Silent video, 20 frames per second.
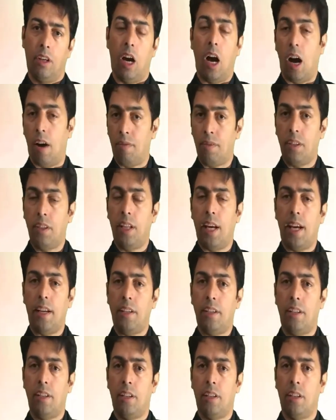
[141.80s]
After
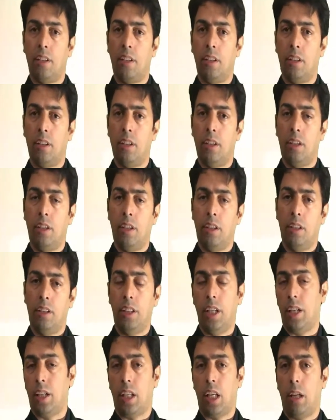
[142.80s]
that,
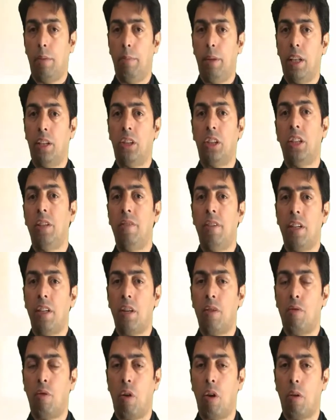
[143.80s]
there can be a
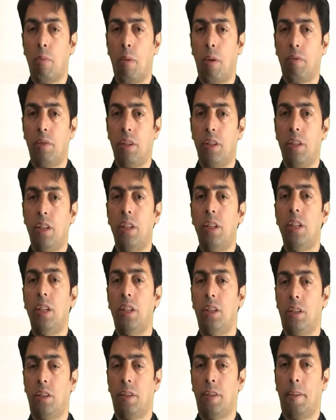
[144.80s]
severer form of the
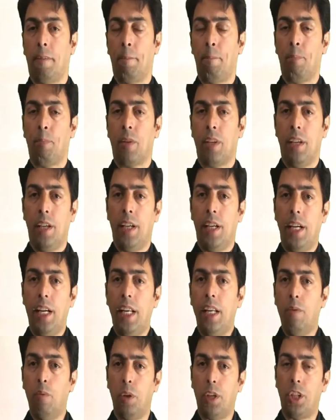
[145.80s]
disease
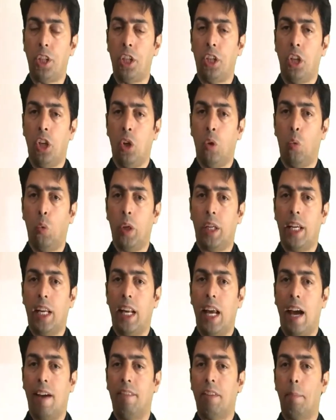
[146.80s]
in which we
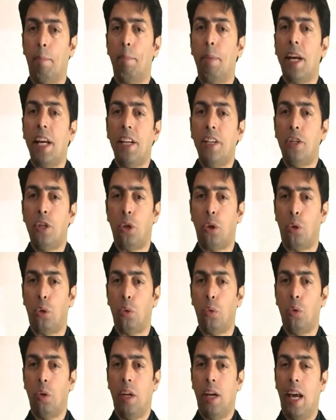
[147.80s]
can have the brain
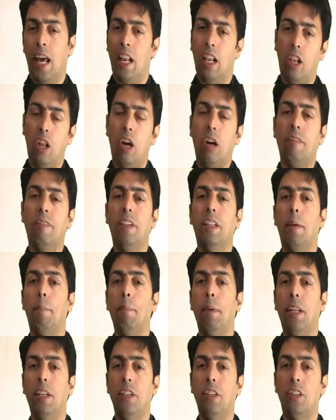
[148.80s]
tissue along with the
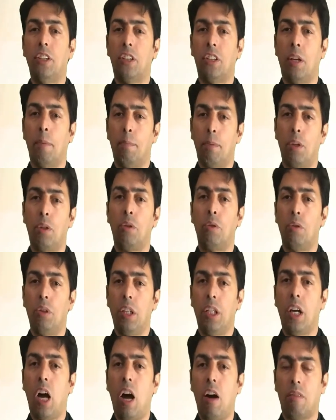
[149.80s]
meninges
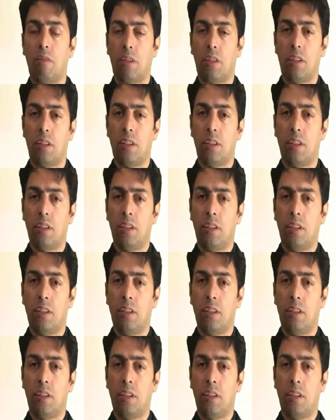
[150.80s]
protruding out.